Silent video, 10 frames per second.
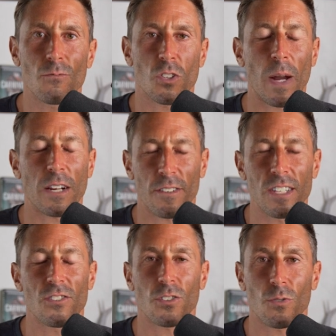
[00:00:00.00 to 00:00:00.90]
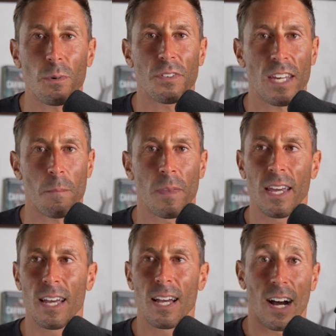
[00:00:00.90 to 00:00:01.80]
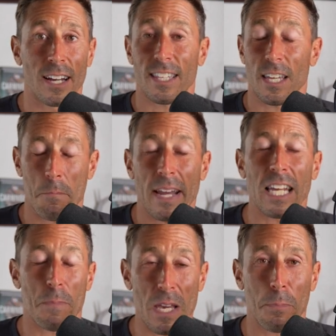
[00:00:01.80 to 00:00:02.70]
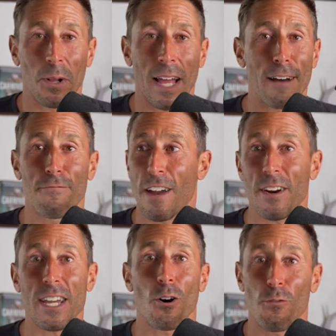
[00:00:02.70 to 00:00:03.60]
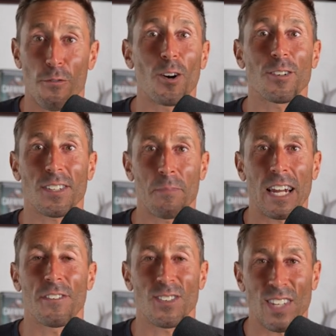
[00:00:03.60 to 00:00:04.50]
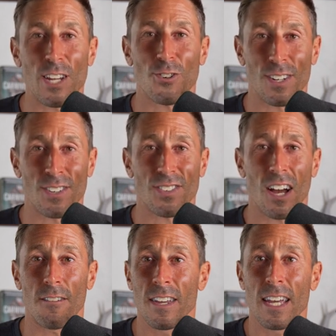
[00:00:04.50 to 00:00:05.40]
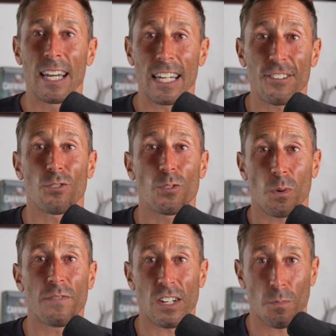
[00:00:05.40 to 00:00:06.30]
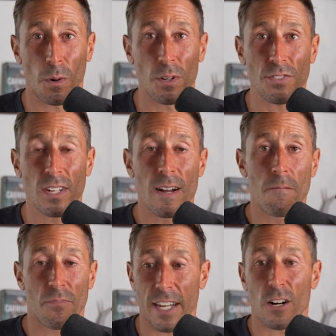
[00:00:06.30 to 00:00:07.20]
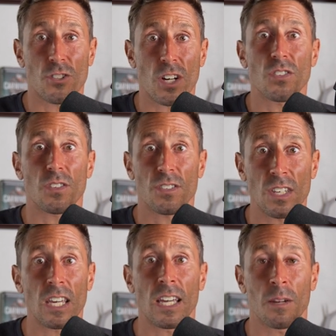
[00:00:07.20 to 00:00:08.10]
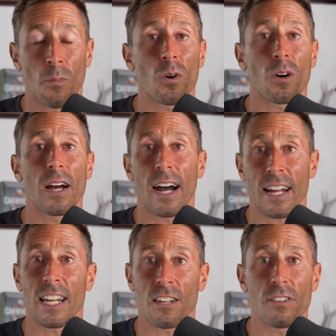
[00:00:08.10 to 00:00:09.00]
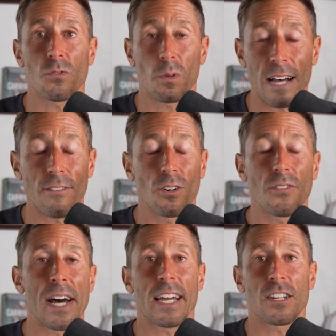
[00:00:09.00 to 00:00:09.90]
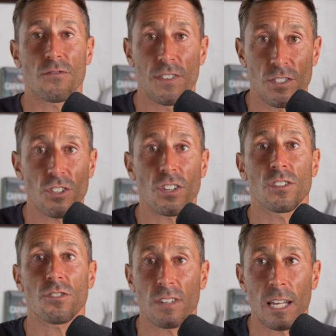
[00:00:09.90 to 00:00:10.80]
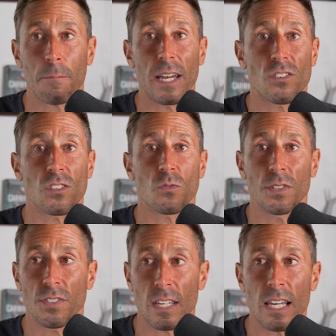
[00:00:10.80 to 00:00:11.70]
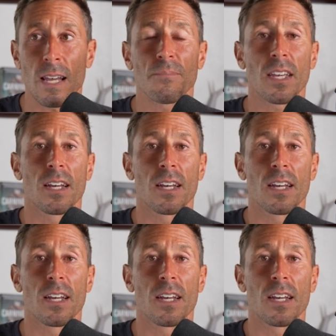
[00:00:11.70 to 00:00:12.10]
respectfully disagree with them. I think that many people have very overt manifestations of issues with vegetables that are just seen more at an individual level that a physician treating patients will see,